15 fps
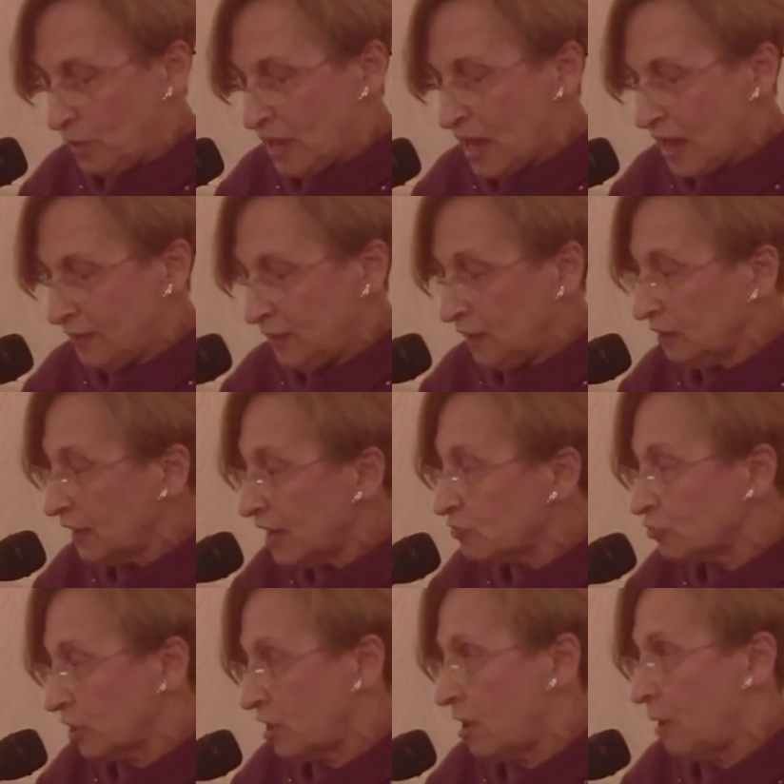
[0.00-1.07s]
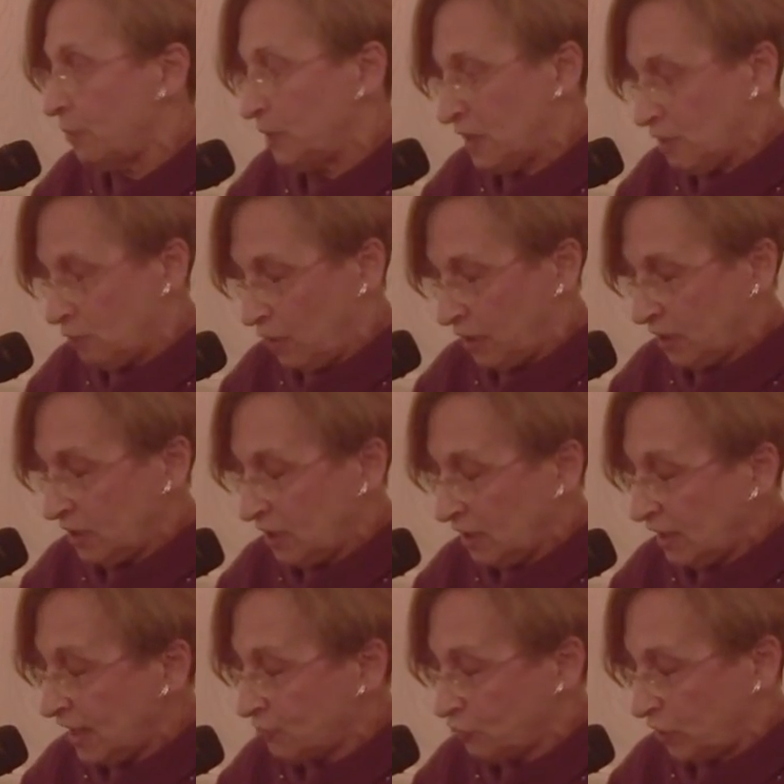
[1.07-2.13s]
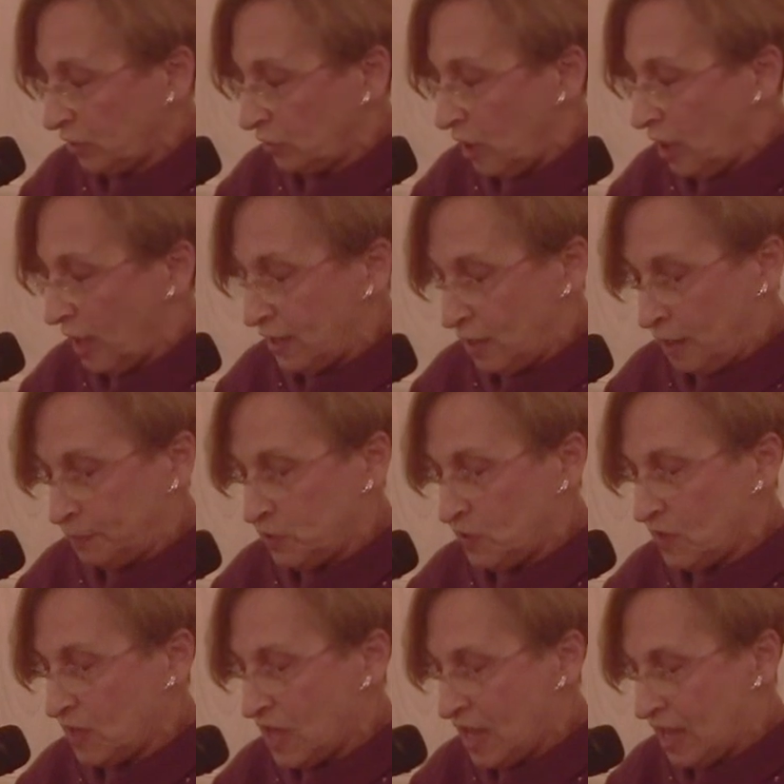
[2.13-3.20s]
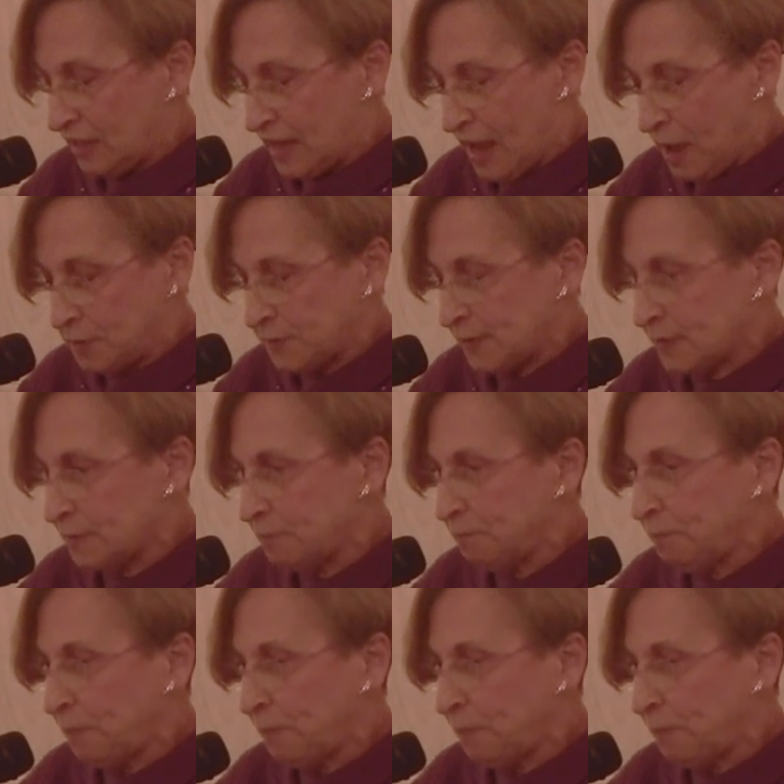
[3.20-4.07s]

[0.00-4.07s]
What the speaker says: we had the electric company run an electric line up to the can house.